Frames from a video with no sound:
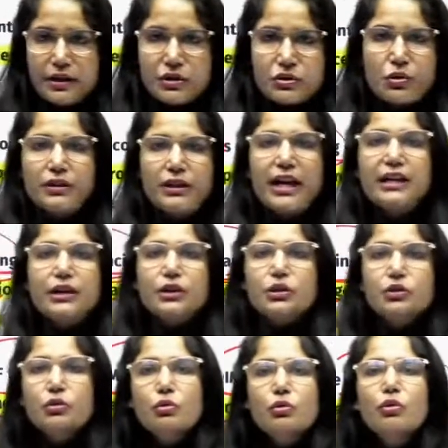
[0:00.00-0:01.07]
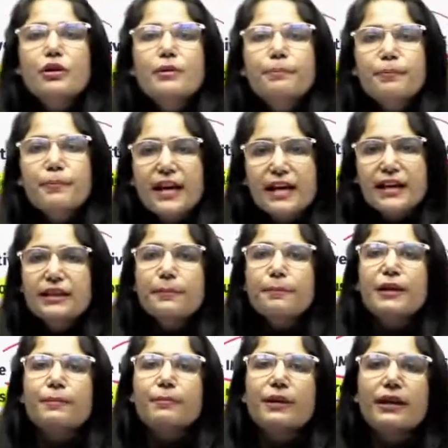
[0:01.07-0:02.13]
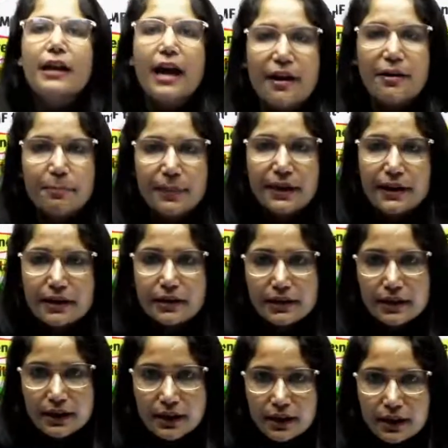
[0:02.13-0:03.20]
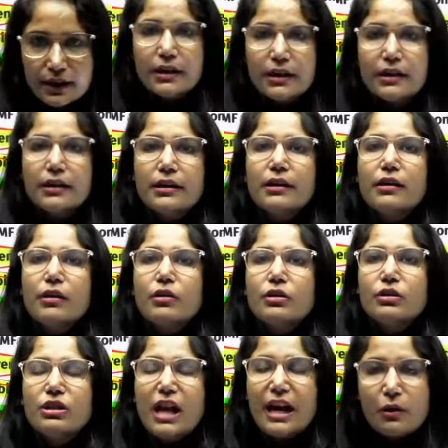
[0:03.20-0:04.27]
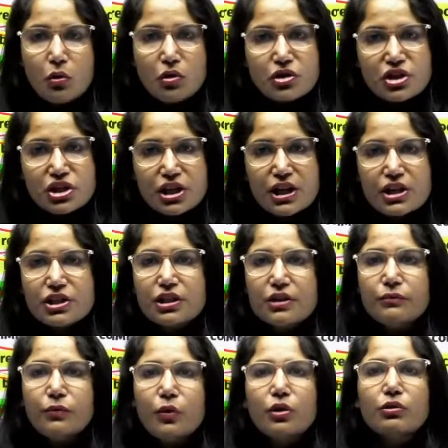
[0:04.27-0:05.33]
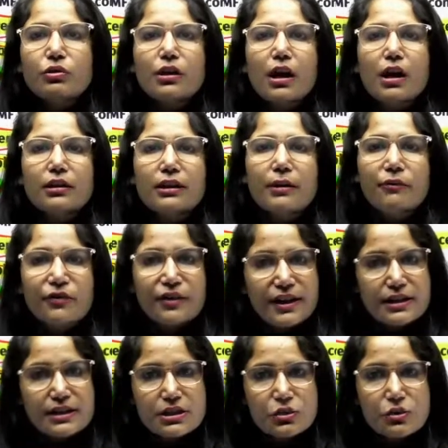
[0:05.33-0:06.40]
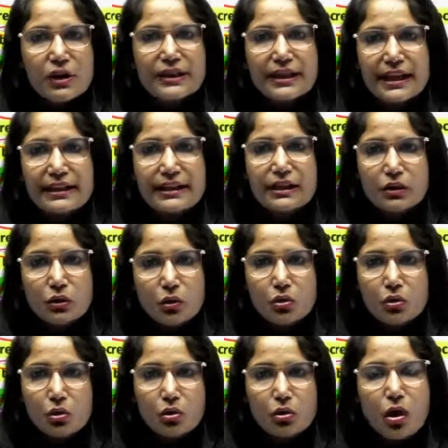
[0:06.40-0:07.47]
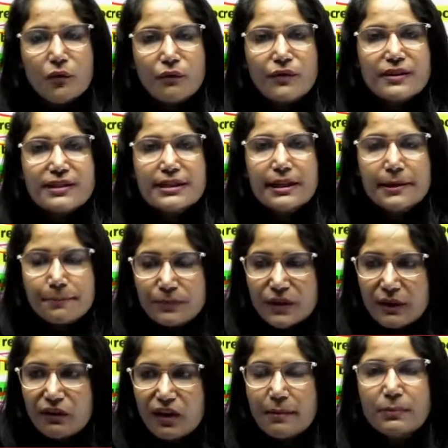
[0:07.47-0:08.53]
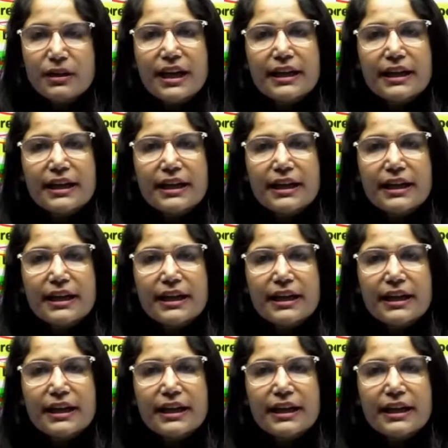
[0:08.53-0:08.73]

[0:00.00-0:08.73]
so that you could make the people happier, negotiation for the fronts you are taking loan on. Obviously, if I am